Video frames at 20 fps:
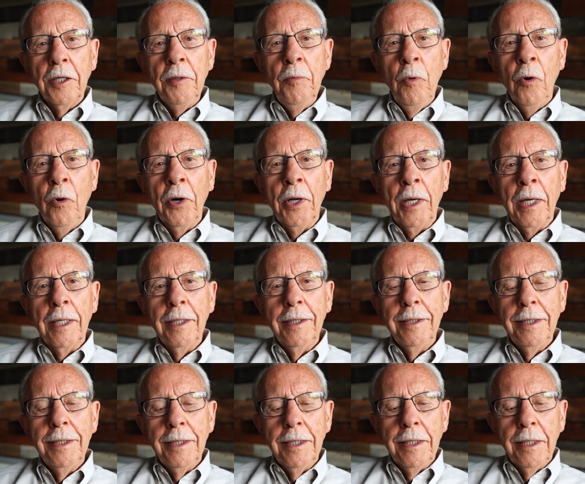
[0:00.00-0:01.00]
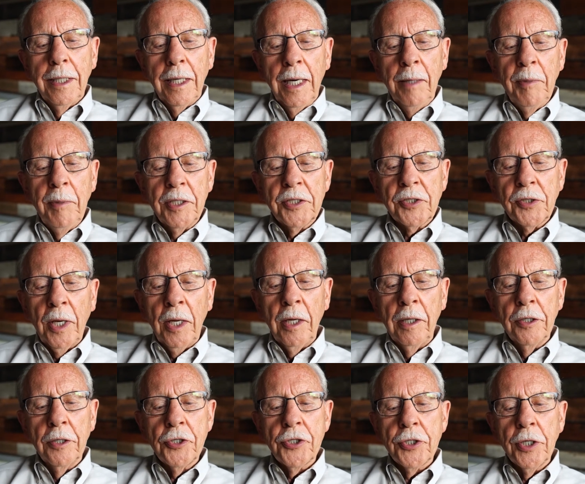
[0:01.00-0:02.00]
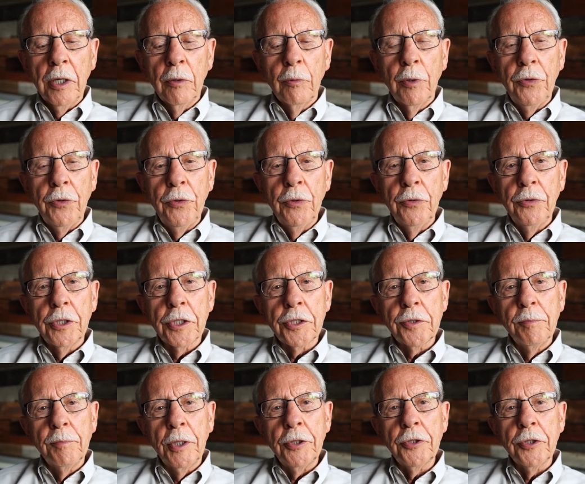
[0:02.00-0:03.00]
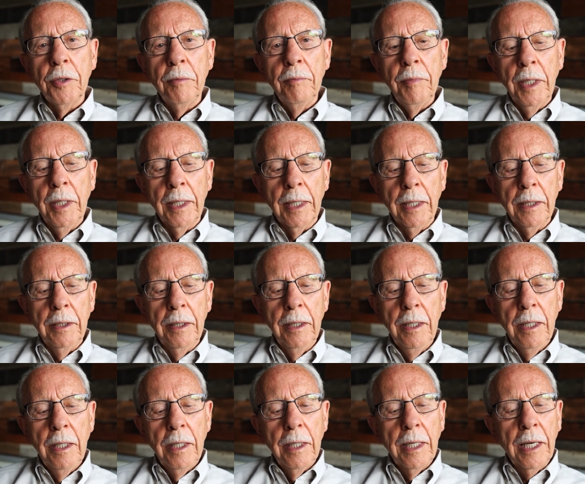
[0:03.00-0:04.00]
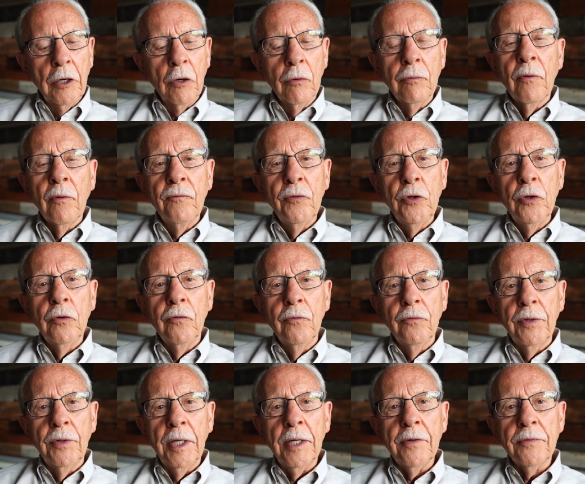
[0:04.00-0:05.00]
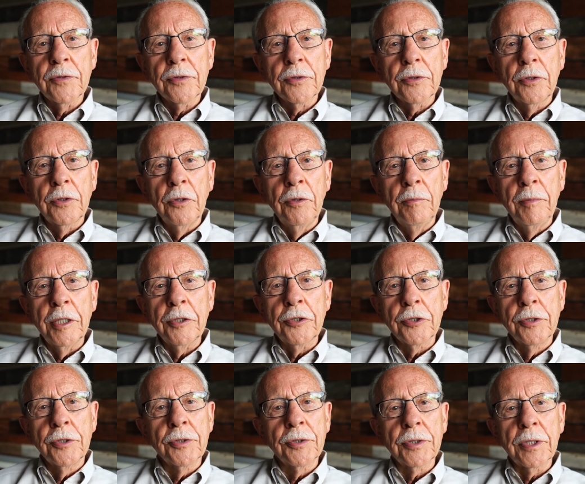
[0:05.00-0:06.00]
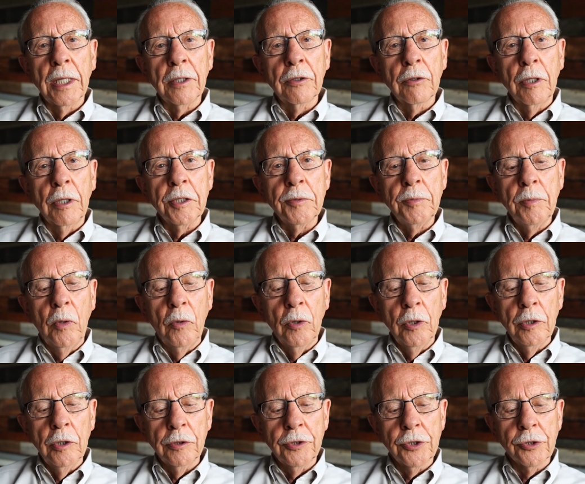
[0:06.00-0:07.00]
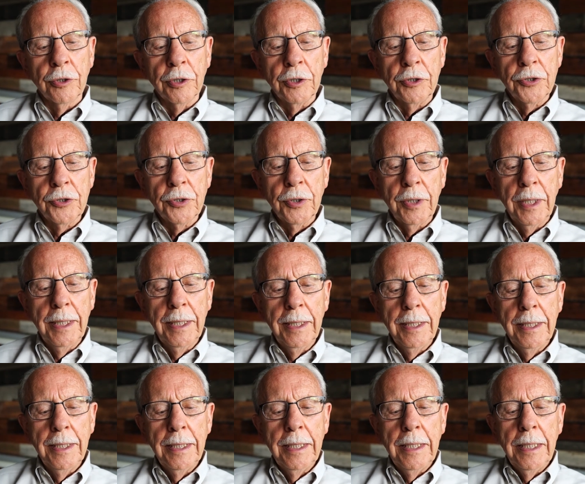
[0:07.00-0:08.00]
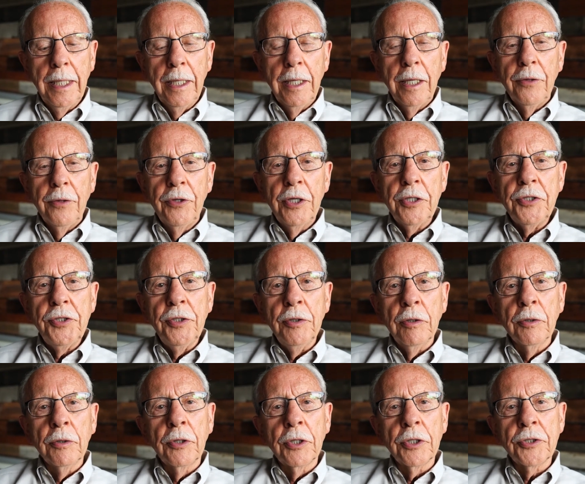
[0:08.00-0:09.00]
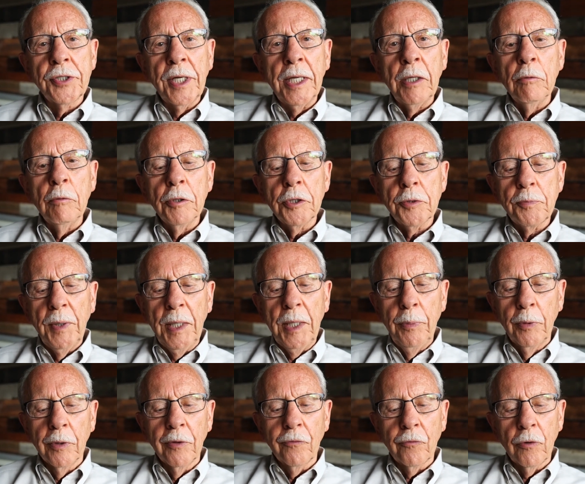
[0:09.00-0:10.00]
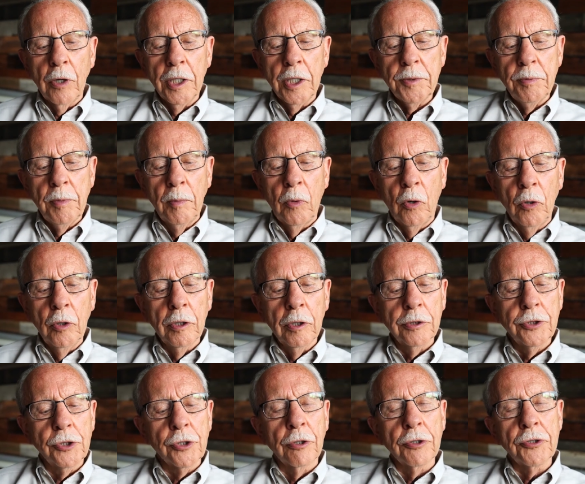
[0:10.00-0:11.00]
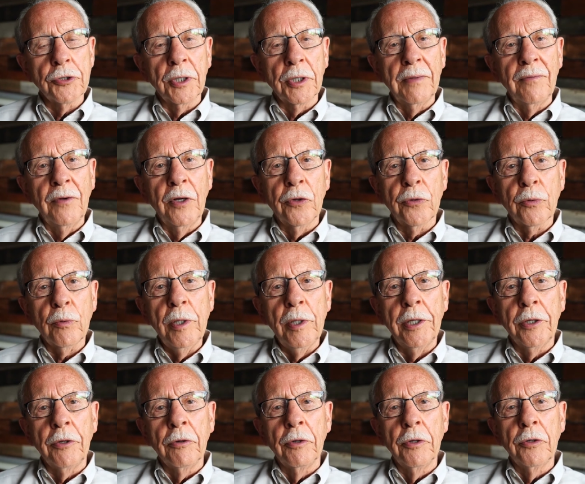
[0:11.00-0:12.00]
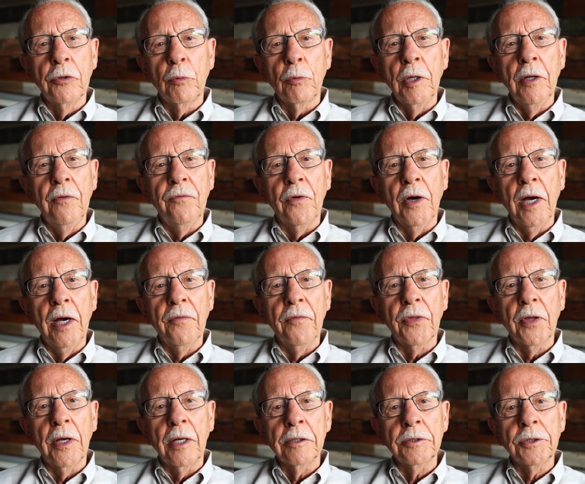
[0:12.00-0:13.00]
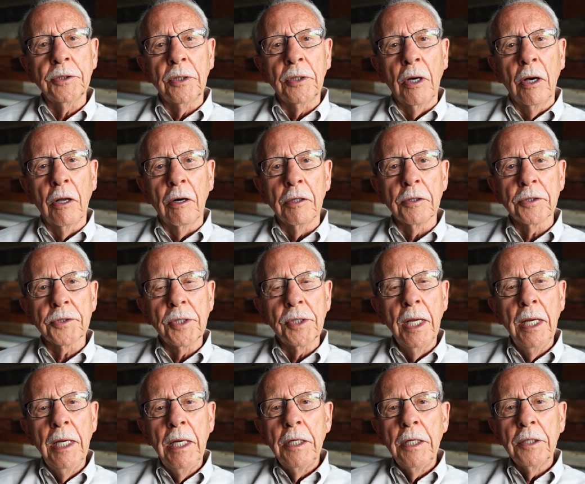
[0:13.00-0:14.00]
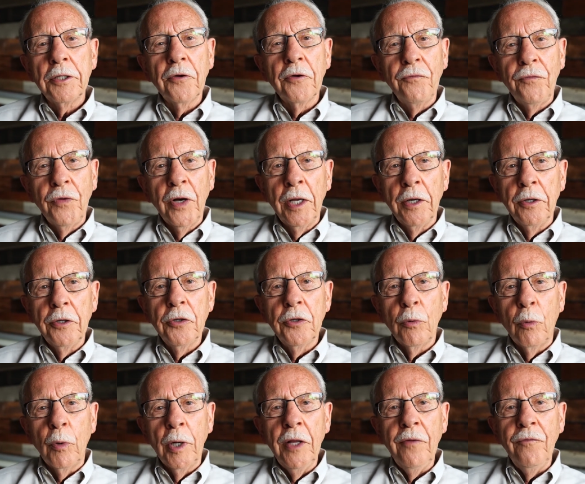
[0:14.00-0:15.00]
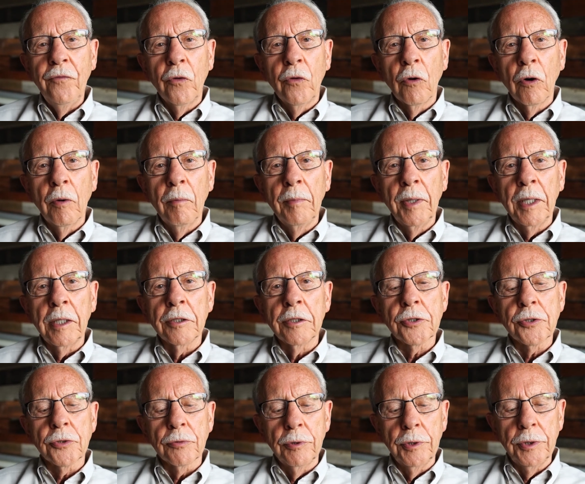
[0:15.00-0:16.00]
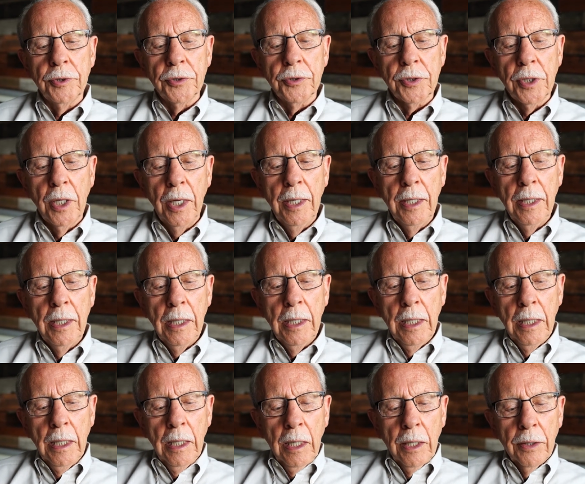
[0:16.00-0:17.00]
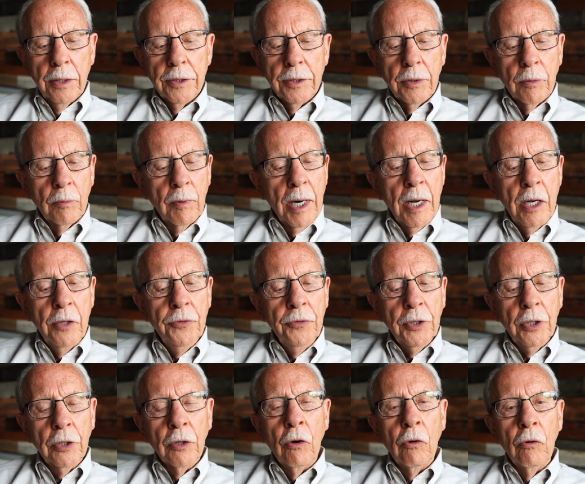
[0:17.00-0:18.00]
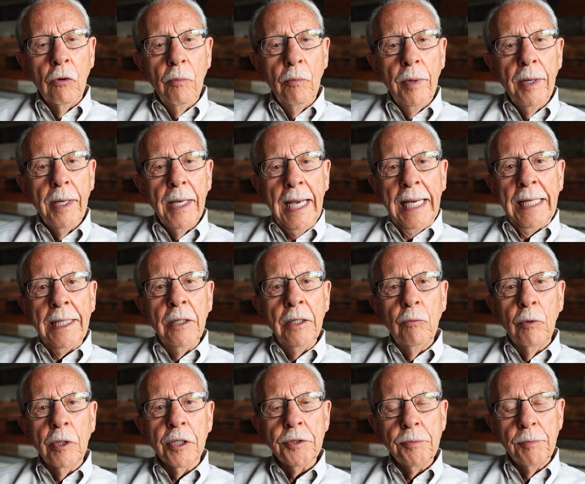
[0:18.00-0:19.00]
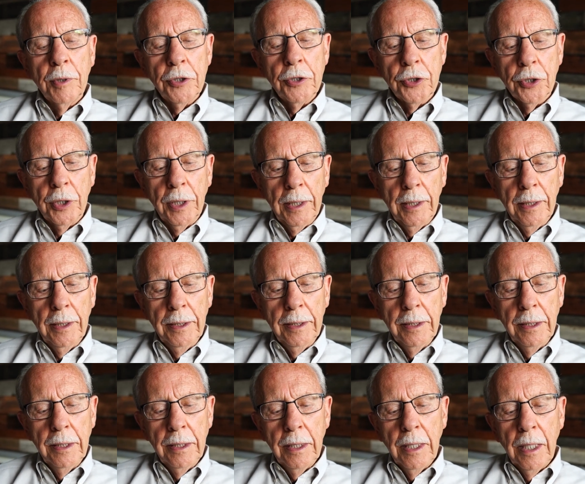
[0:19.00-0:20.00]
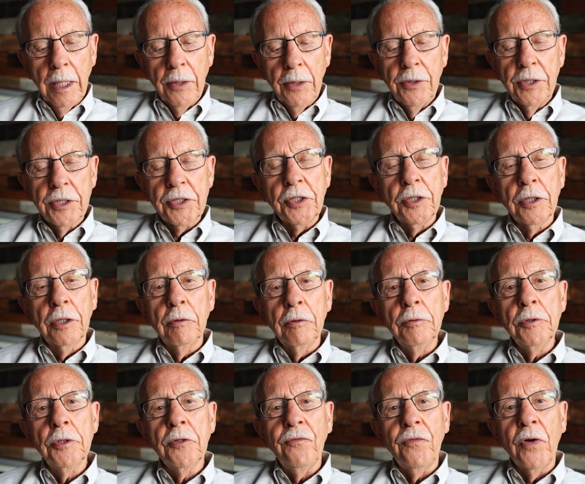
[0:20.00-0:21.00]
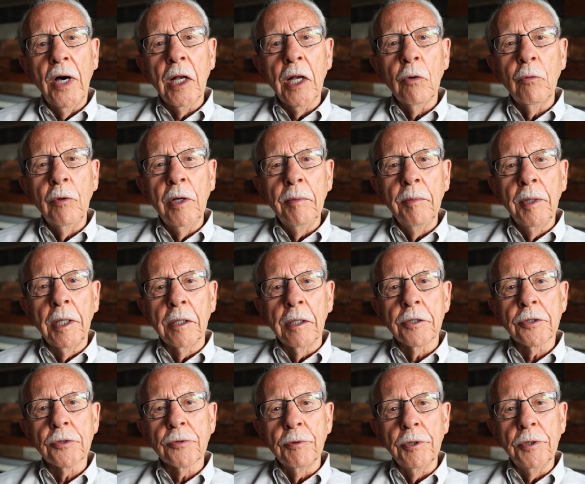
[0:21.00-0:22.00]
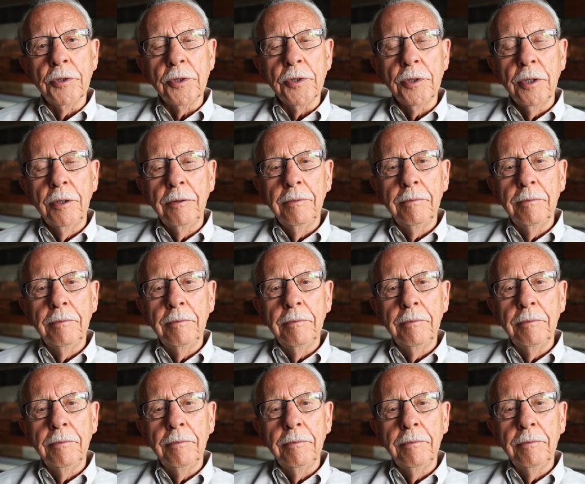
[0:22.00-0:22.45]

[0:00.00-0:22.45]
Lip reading: morning. I'm excited to share with you this Mission Minute, an overview of gifts to the missions at Christ Memorial Church. This year, the generous people of Christ Memorial Church are giving $325,000 to fund 24 ministries around the globe and in West Michigan. This includes the following ministries: